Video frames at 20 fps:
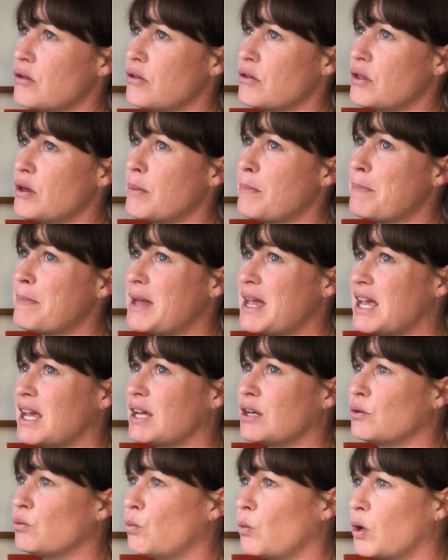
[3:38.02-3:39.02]
the
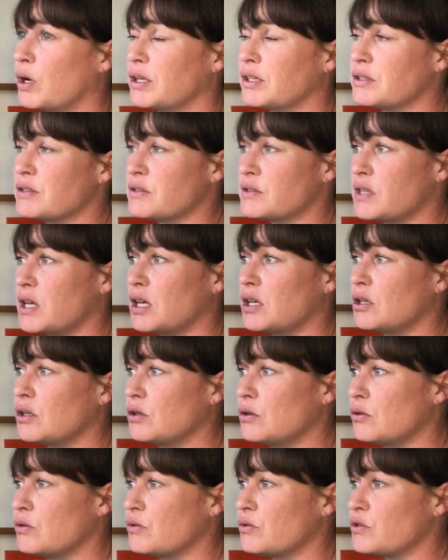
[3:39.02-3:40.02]
main ones that
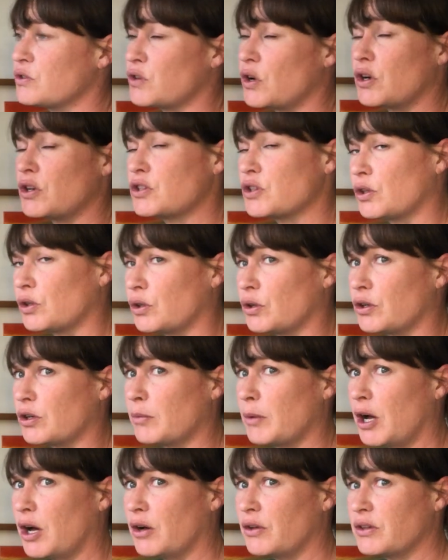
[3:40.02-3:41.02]
you start to learn
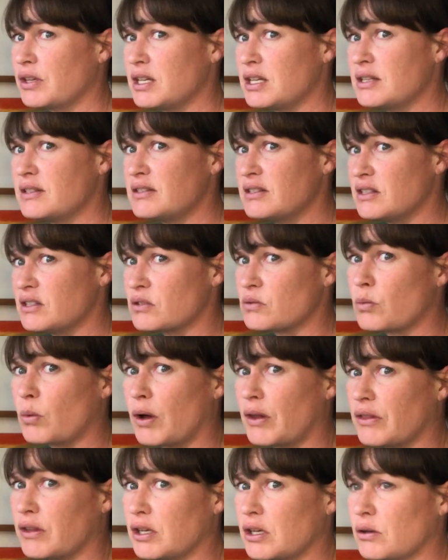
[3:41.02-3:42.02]
about. The easiest
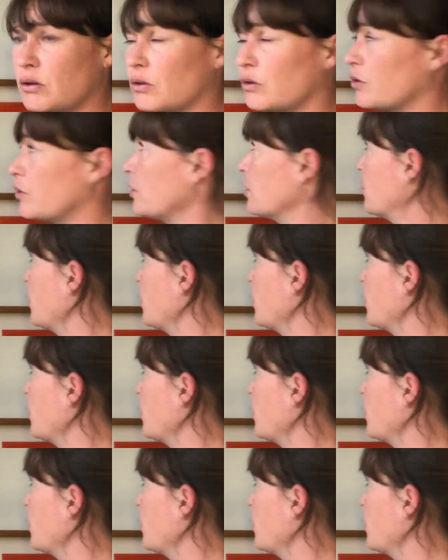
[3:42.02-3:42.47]
one that you can learn